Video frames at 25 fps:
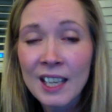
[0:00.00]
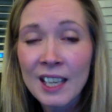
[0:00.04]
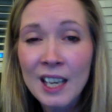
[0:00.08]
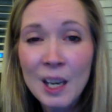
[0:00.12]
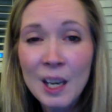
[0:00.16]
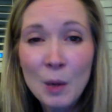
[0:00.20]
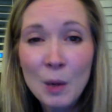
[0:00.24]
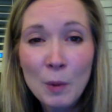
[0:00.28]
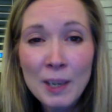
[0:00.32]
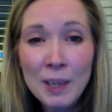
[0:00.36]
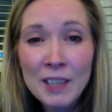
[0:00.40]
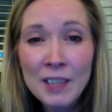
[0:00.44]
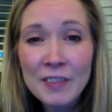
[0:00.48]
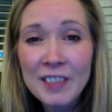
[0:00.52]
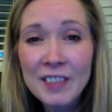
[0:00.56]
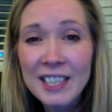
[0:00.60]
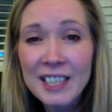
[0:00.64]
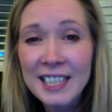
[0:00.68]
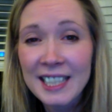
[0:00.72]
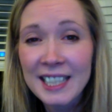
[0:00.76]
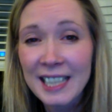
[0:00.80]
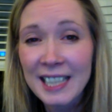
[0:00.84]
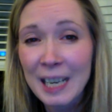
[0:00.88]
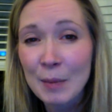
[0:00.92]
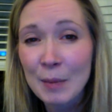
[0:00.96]
One of the
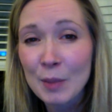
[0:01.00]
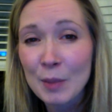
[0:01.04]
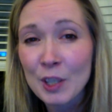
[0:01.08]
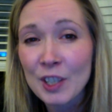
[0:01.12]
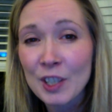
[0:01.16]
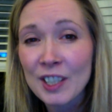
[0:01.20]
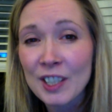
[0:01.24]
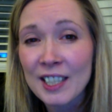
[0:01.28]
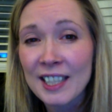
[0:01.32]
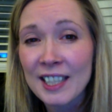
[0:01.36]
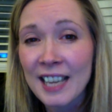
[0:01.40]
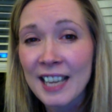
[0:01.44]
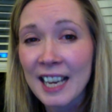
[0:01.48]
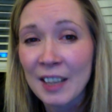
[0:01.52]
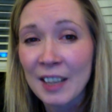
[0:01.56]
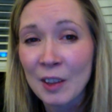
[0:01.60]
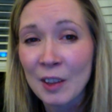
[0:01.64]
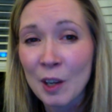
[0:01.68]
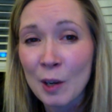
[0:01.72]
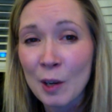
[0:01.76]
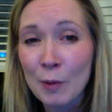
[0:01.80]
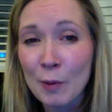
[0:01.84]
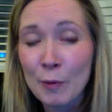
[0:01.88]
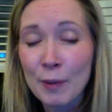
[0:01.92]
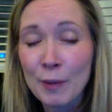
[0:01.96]
scriptures that I
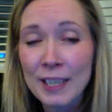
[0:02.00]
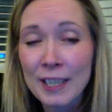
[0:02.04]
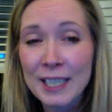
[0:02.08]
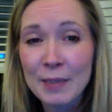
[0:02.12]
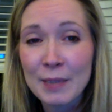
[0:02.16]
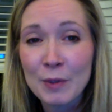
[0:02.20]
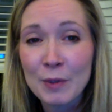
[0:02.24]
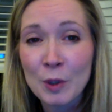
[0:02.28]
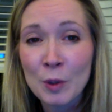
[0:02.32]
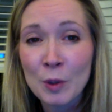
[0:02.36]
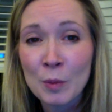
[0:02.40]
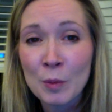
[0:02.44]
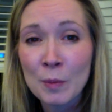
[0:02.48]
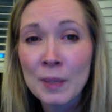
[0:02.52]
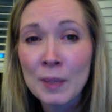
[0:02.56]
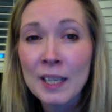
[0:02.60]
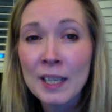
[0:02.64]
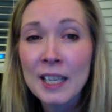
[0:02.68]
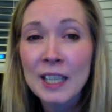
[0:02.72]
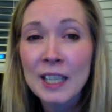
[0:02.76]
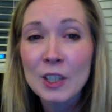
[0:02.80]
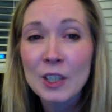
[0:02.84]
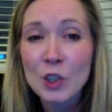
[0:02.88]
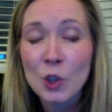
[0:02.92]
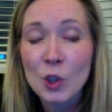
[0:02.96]
love is from
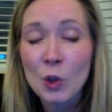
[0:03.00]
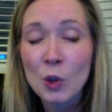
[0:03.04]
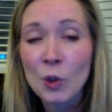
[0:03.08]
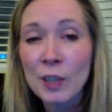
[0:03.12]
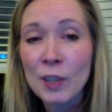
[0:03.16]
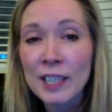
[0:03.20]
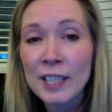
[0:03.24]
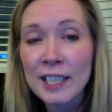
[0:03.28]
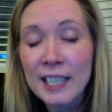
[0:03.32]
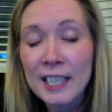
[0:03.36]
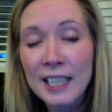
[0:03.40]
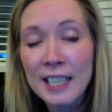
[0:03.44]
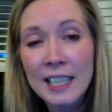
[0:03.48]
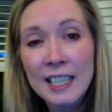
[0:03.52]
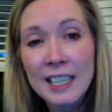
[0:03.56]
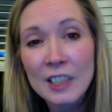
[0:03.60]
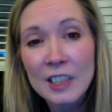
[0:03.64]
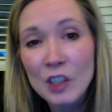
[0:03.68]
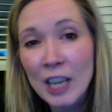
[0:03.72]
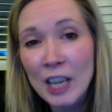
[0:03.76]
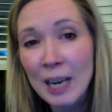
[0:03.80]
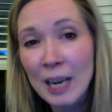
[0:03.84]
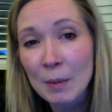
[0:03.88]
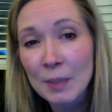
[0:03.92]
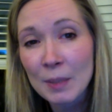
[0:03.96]
John
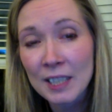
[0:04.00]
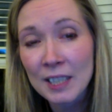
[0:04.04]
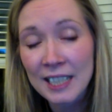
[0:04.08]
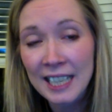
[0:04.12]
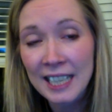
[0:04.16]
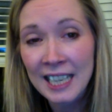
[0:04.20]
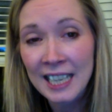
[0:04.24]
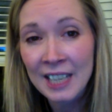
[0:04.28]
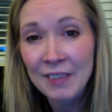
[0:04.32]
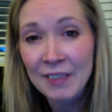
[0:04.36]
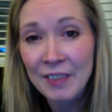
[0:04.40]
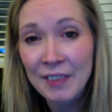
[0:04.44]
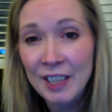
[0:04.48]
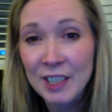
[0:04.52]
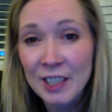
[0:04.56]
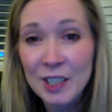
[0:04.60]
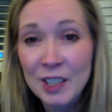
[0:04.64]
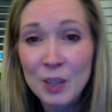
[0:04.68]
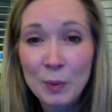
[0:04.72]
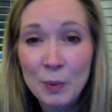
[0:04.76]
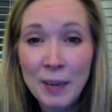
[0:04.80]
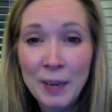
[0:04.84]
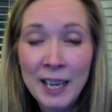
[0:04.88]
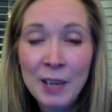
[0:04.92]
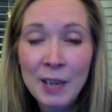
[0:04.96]
chapter 8, verse
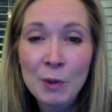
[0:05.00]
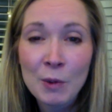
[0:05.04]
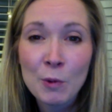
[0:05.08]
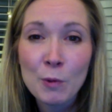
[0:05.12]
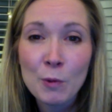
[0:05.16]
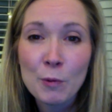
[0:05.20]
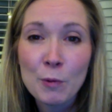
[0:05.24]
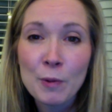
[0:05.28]
12.